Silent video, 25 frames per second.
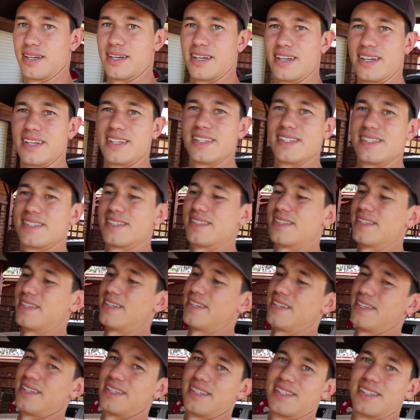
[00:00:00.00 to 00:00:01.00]
is
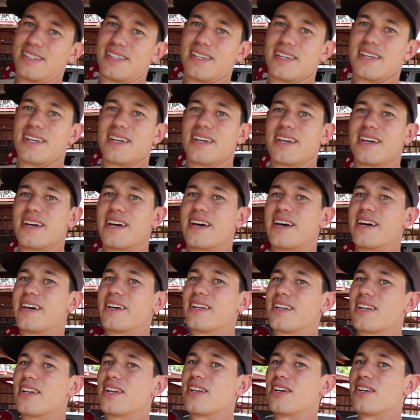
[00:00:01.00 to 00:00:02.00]
this.
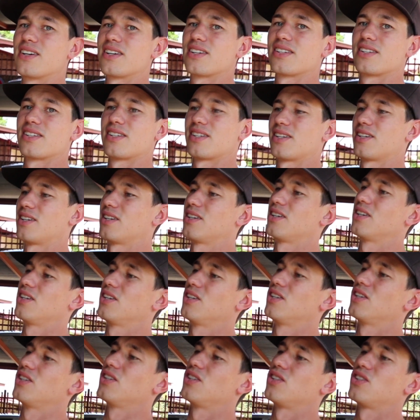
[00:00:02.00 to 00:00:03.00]
It looks
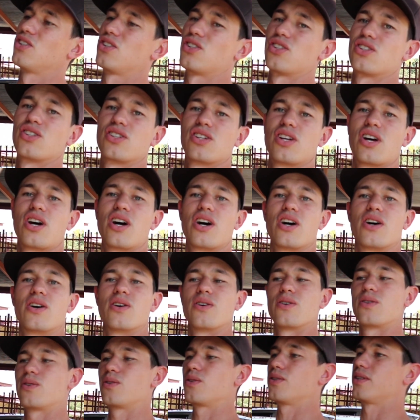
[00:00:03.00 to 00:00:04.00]

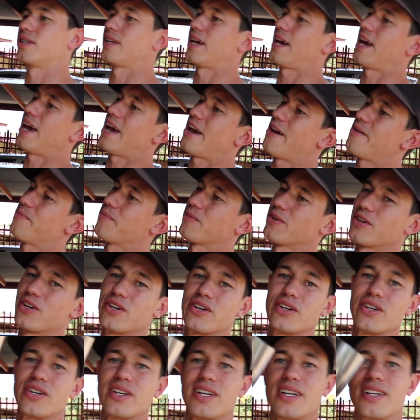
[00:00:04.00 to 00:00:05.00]
so damn
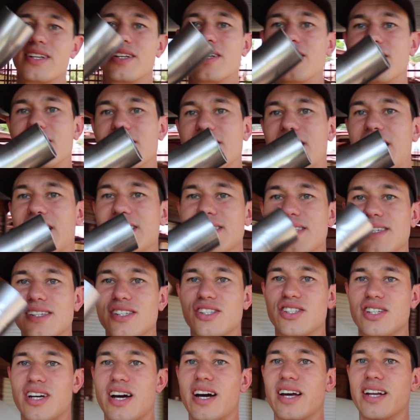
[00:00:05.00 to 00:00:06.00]
good, nice and
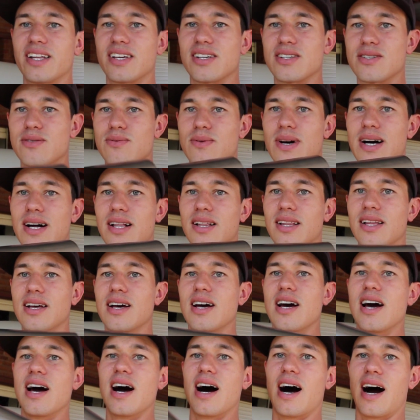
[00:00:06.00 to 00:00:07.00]
shiny as well.
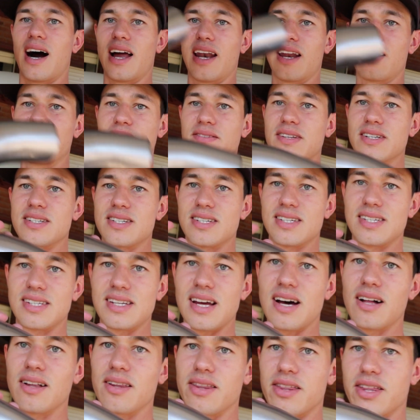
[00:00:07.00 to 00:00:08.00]
I love the
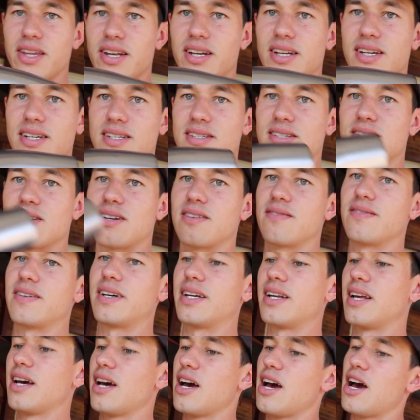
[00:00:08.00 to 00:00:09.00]
stealthiness of
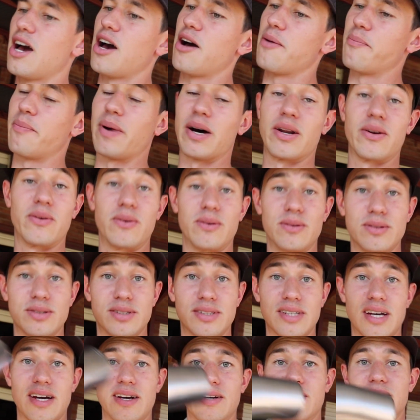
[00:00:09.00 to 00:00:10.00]
it, but
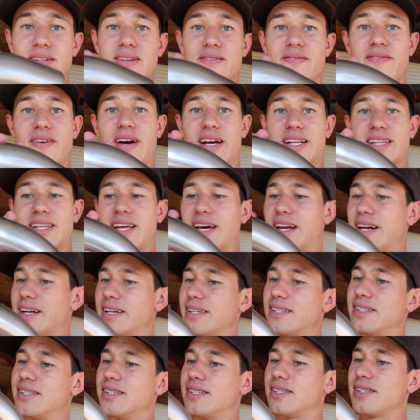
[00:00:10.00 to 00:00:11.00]
also the fact that
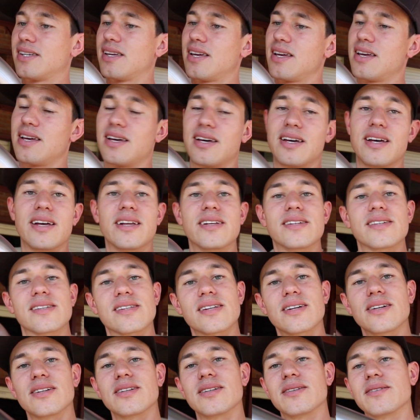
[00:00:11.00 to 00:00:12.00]
it's
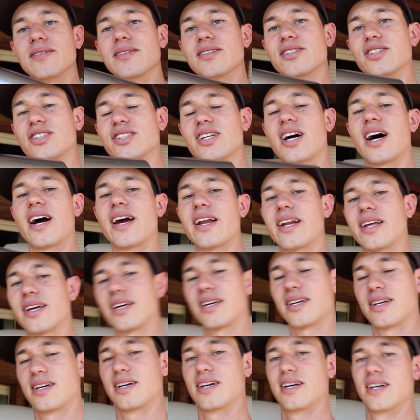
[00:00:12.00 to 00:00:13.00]
still shiny.
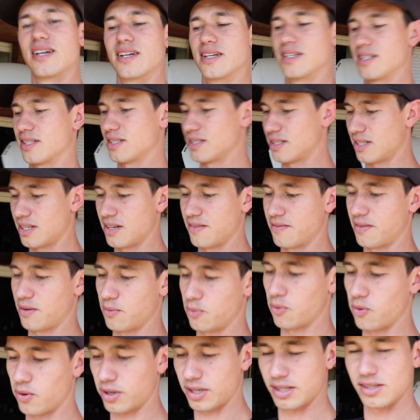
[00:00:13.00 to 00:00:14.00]
You can see if I
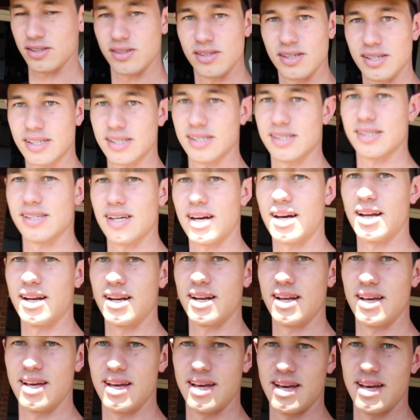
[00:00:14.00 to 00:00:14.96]
walk into the sun,